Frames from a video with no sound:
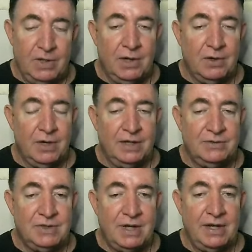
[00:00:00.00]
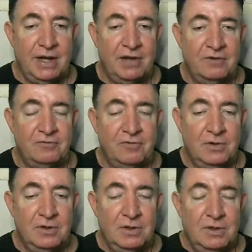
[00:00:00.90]
areas that have
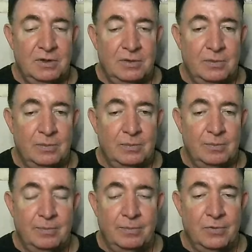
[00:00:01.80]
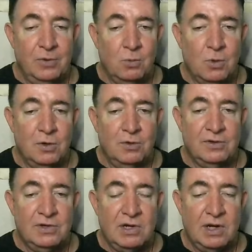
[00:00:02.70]
the World
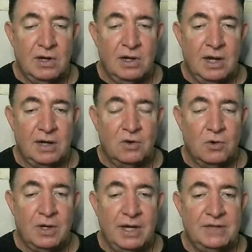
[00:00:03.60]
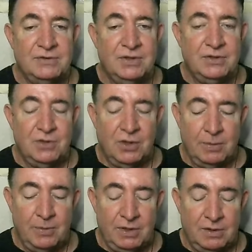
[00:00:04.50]
uh, Court has
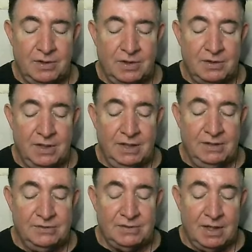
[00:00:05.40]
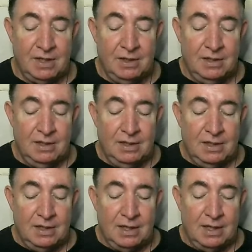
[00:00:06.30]
determined that these uh,
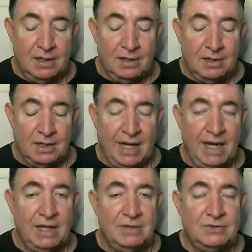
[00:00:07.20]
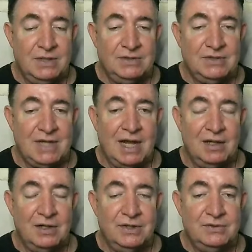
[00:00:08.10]
uh, lands, these
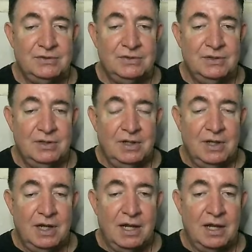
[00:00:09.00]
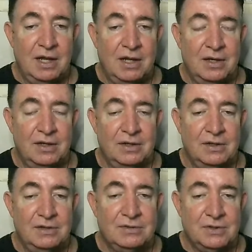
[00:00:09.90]
islands, uh,
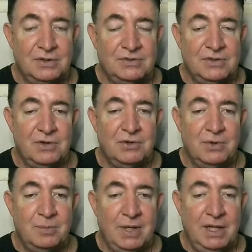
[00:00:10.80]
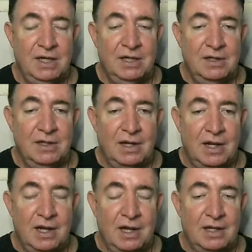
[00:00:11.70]
is considered to be
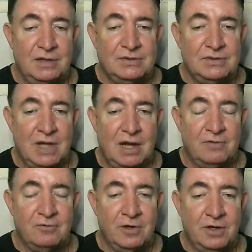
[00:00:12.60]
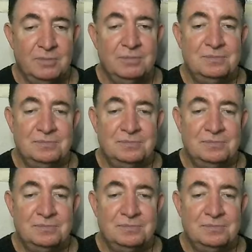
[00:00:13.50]
uh, sovereign